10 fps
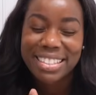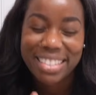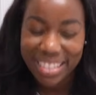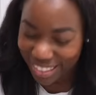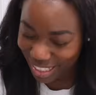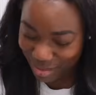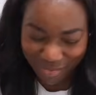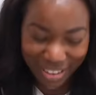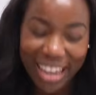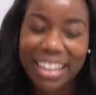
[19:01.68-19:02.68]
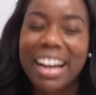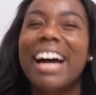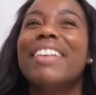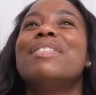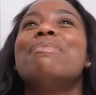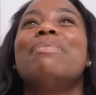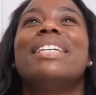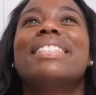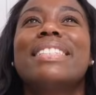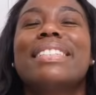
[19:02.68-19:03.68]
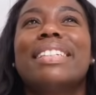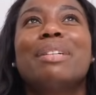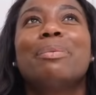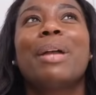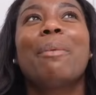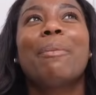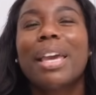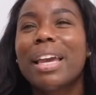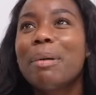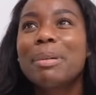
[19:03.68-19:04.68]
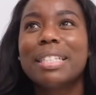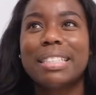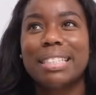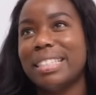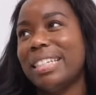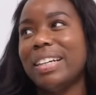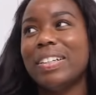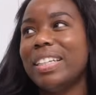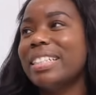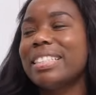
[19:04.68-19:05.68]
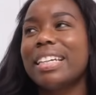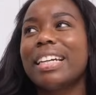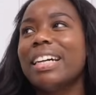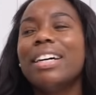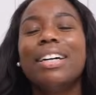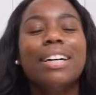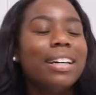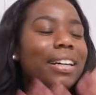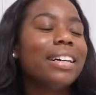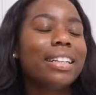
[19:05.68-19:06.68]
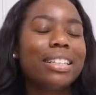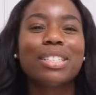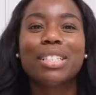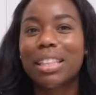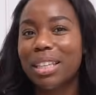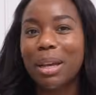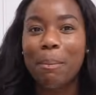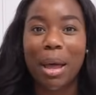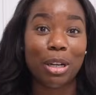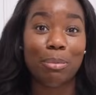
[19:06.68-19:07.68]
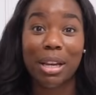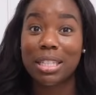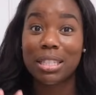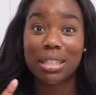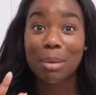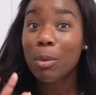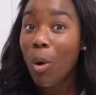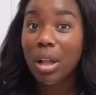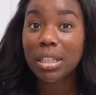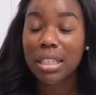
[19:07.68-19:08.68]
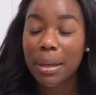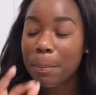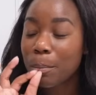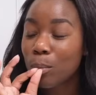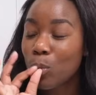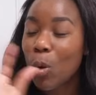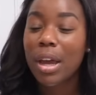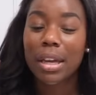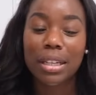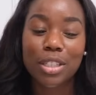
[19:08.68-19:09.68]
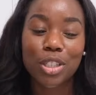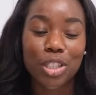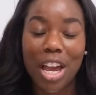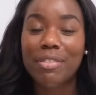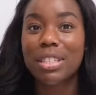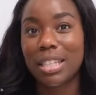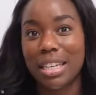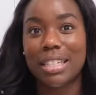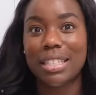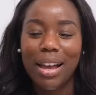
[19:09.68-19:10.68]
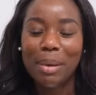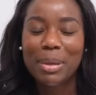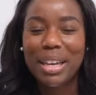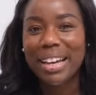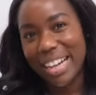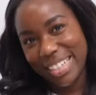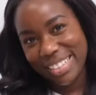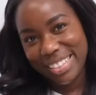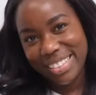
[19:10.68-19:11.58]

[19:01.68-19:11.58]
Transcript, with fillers: sleep, man. I have the best sleep when I'm waking up consistently early. It's like, oh, there's nothing better. My sleep quality, is chef's kiss. But yeah, guys,